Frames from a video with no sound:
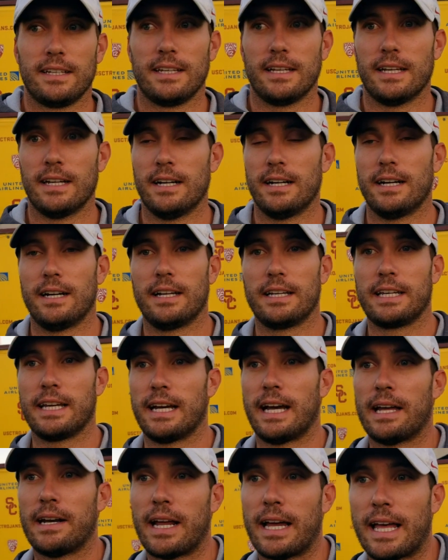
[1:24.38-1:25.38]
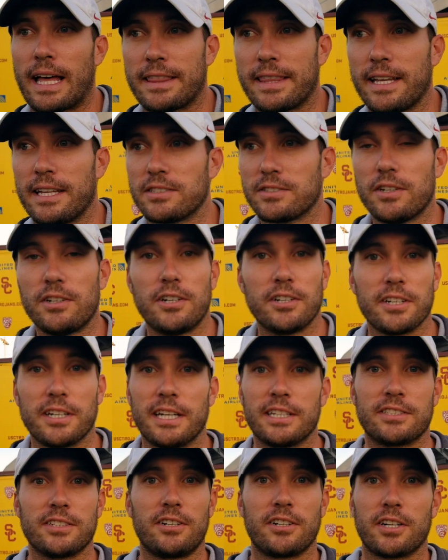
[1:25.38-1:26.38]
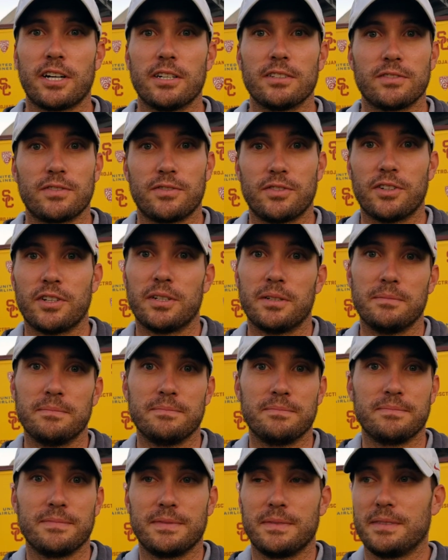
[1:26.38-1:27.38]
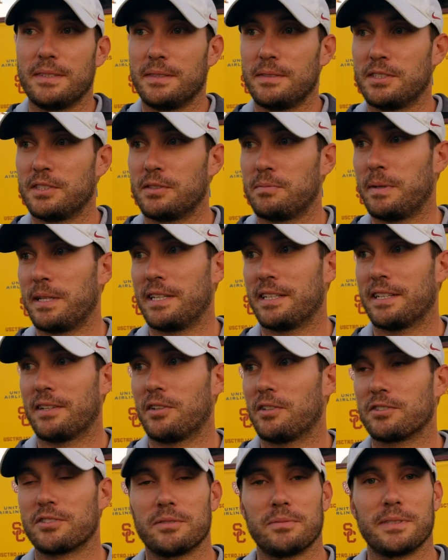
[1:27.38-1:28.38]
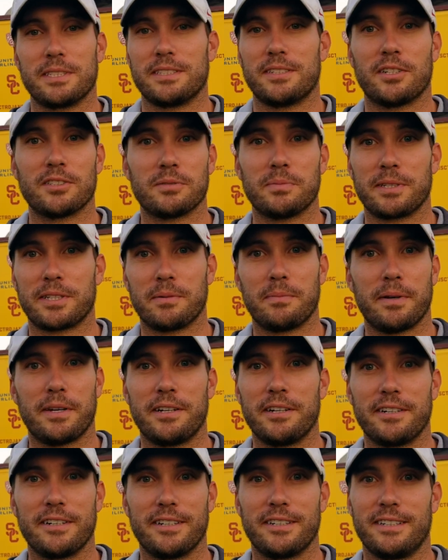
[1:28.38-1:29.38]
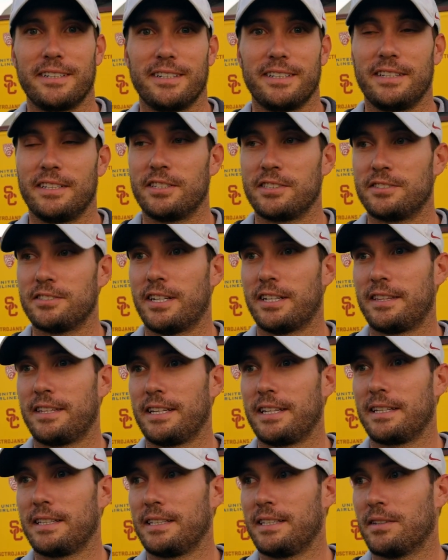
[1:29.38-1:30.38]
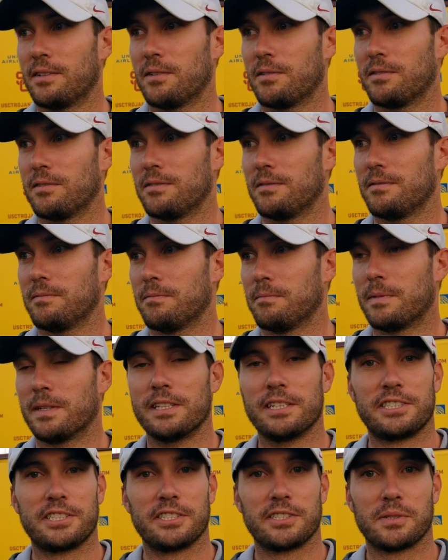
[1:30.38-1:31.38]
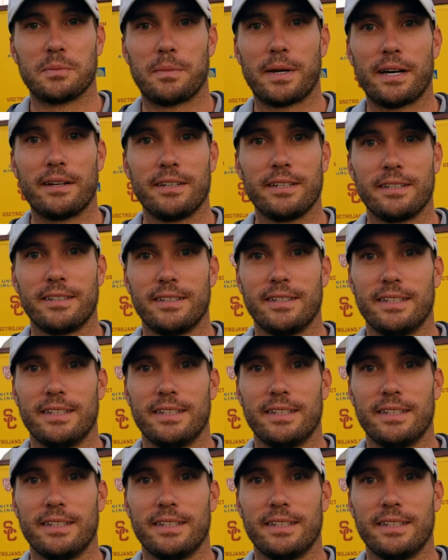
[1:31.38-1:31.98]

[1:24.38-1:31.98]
I think it all comes from just being an ultimate competitor. There's nothing, malicious about it.